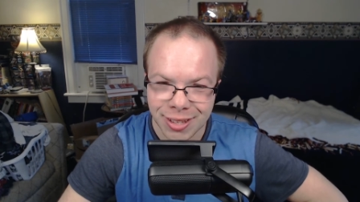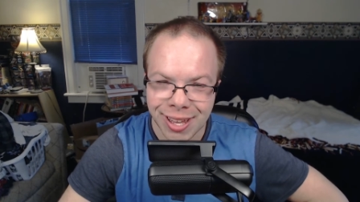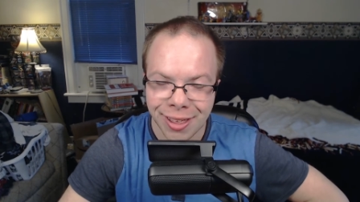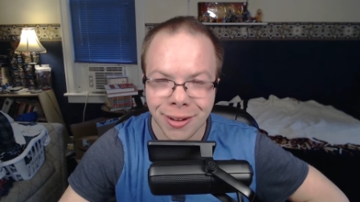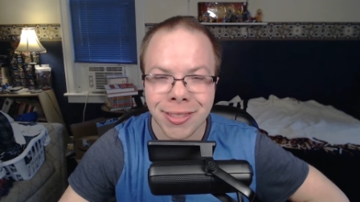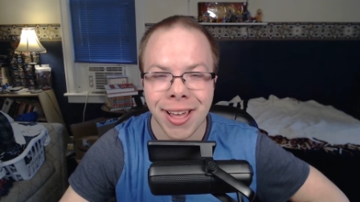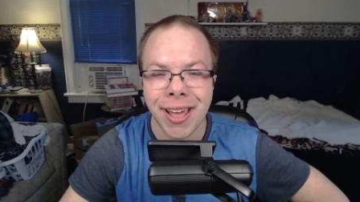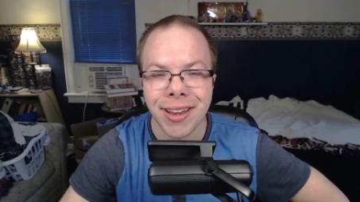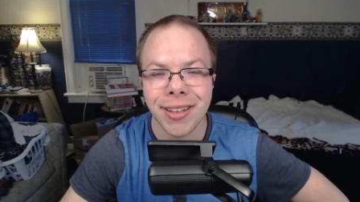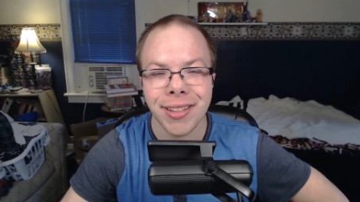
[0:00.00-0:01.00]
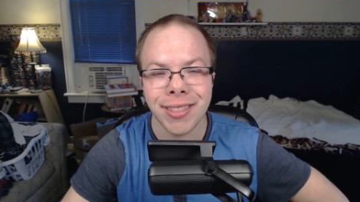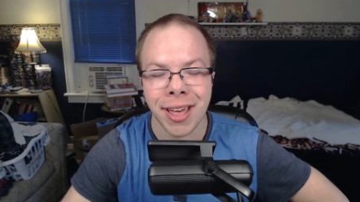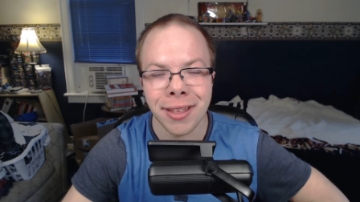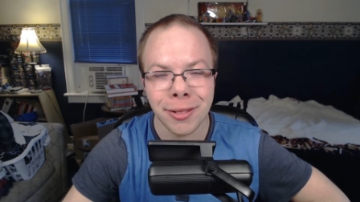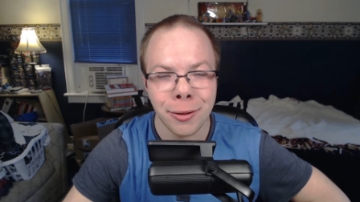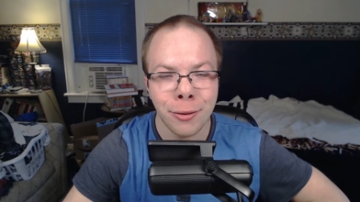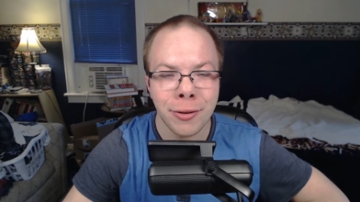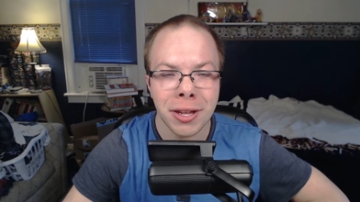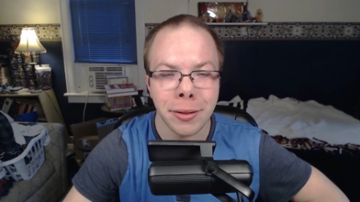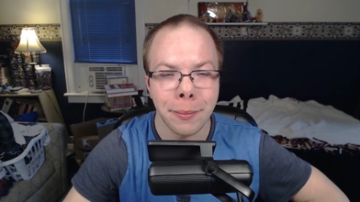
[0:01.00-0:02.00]
Killer then, then
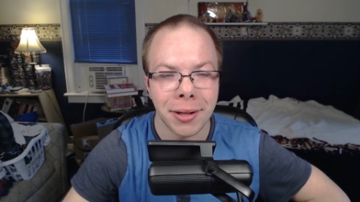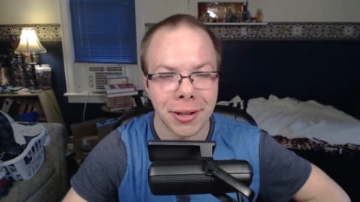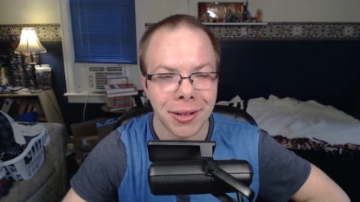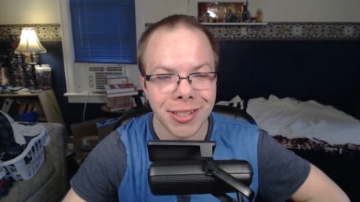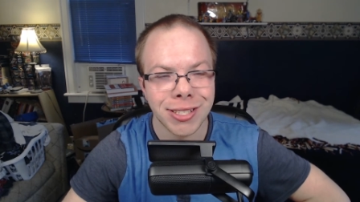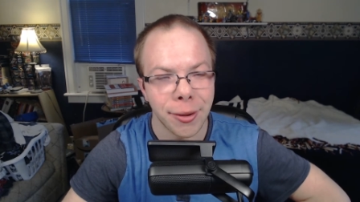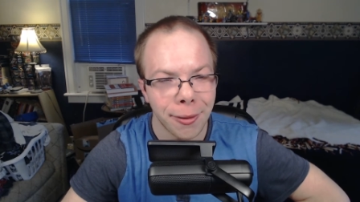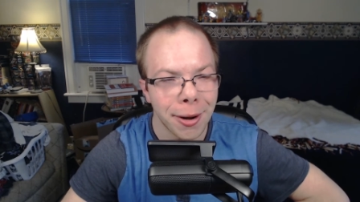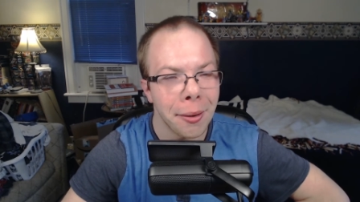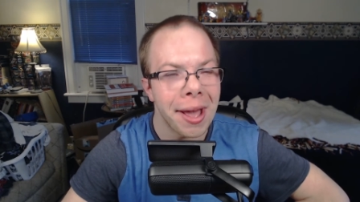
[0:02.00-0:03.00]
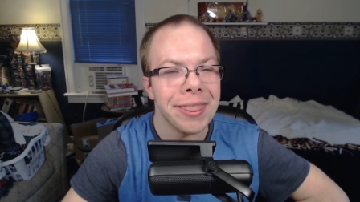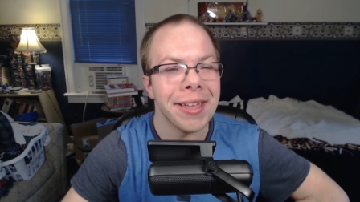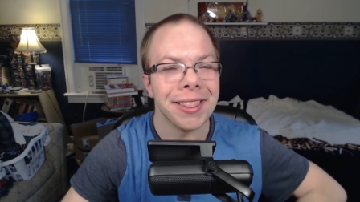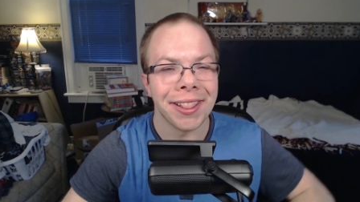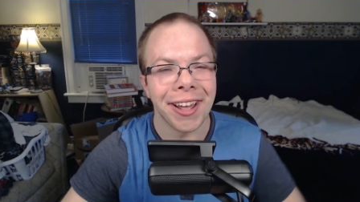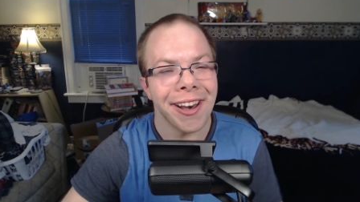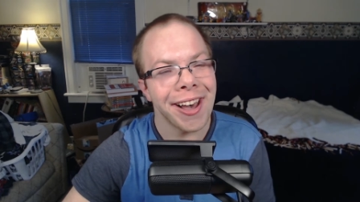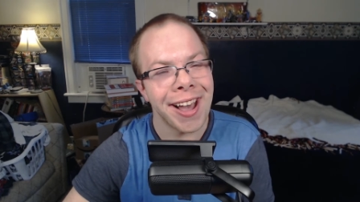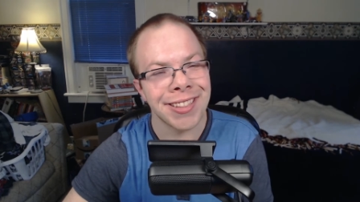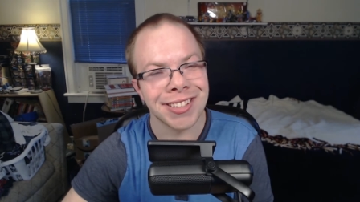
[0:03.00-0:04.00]
Luffy in the middle, Zoro, and then
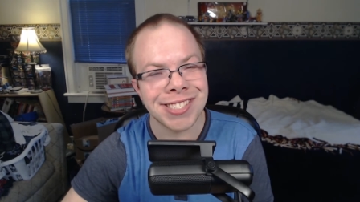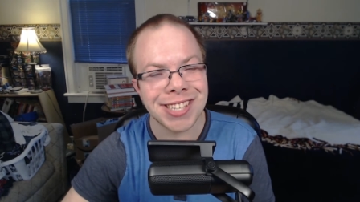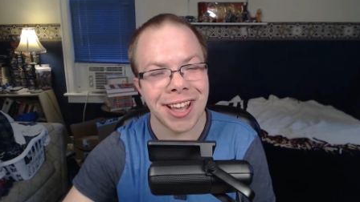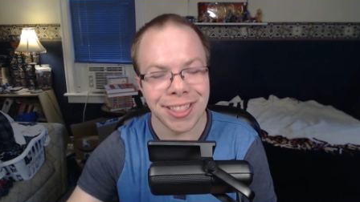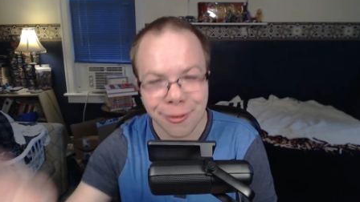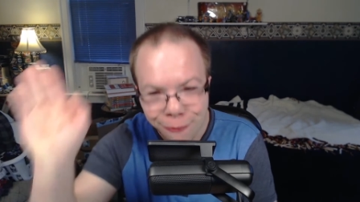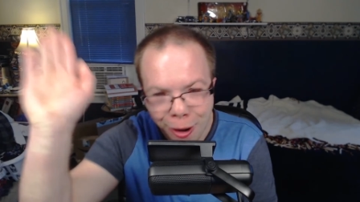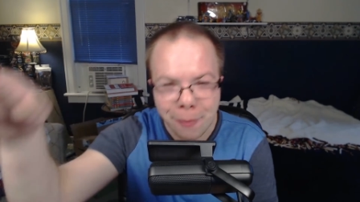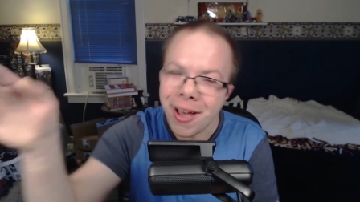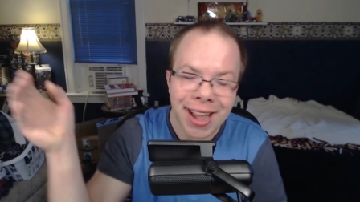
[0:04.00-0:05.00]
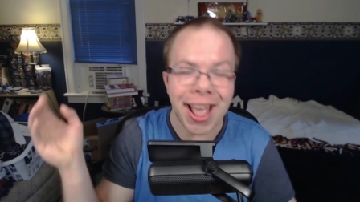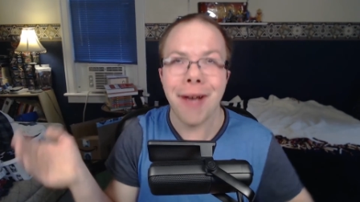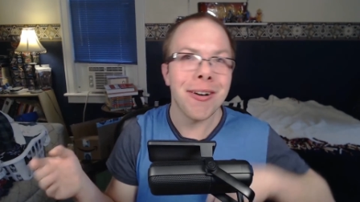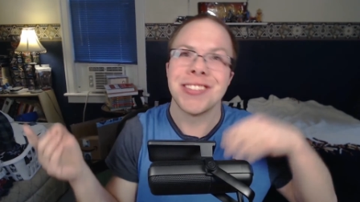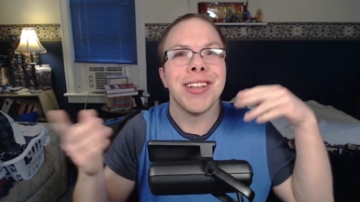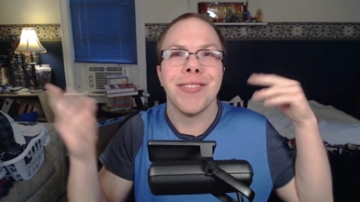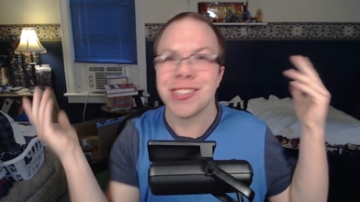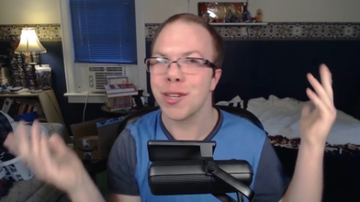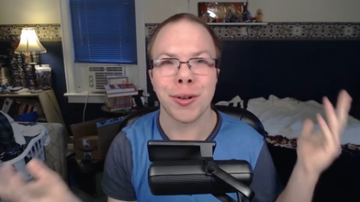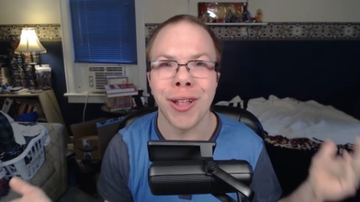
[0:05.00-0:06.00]
Law on the on the far back. I wasn't even
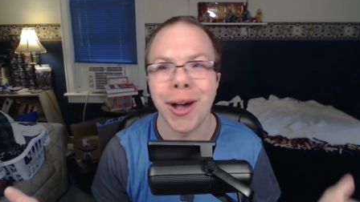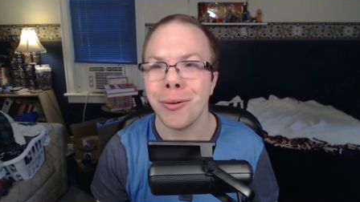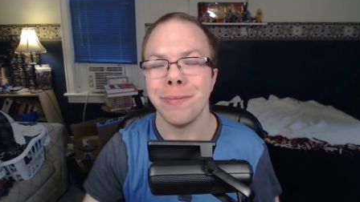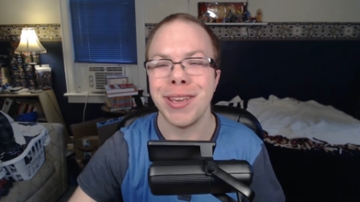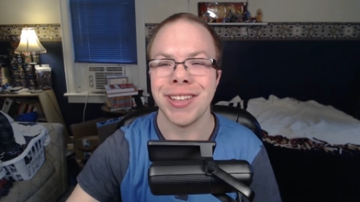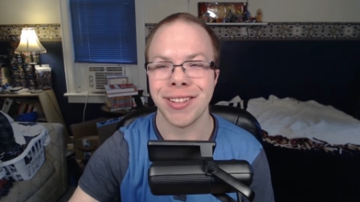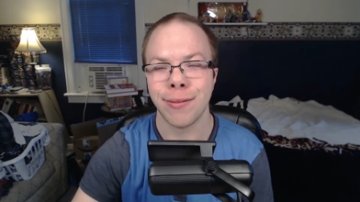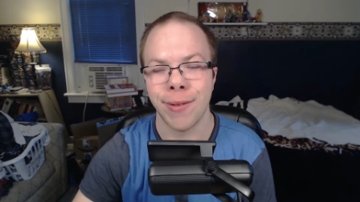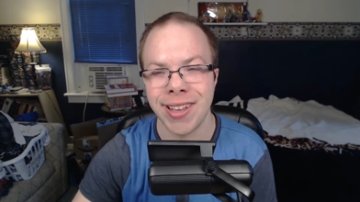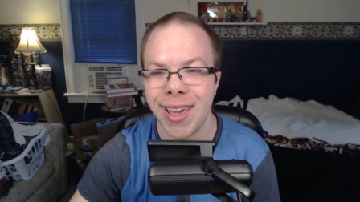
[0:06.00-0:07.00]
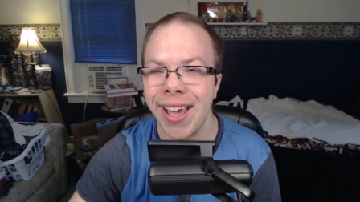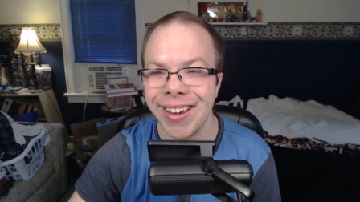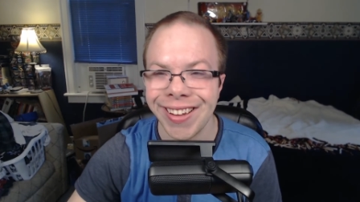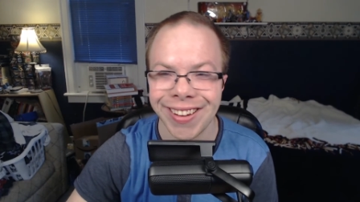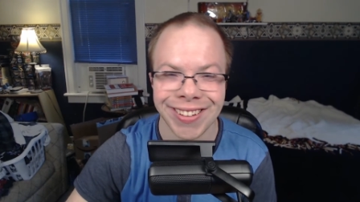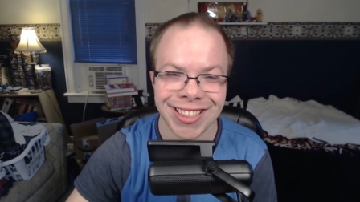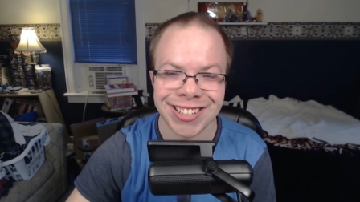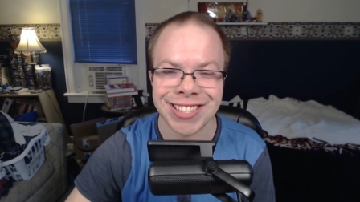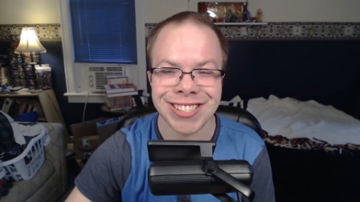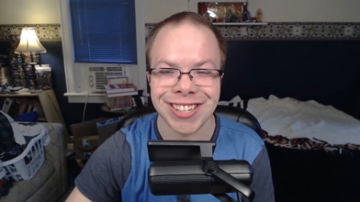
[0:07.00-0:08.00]
sure Law would be in this fight yet. Oh,
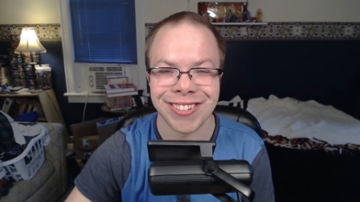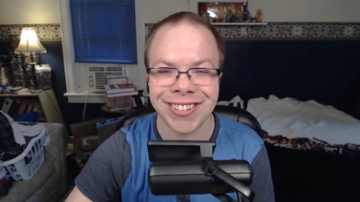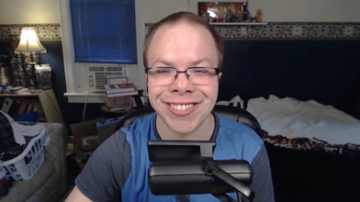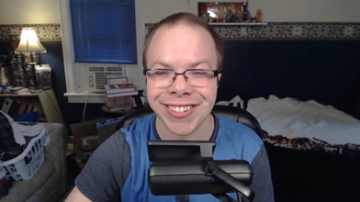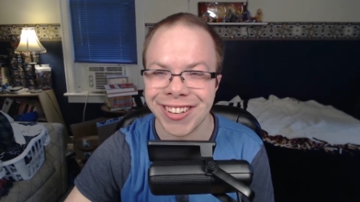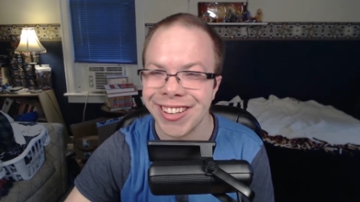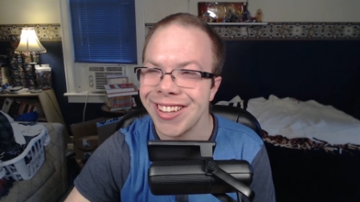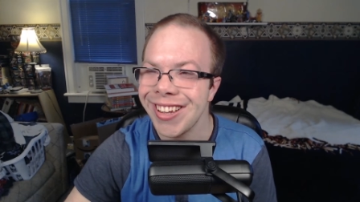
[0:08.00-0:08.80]
this is so cool!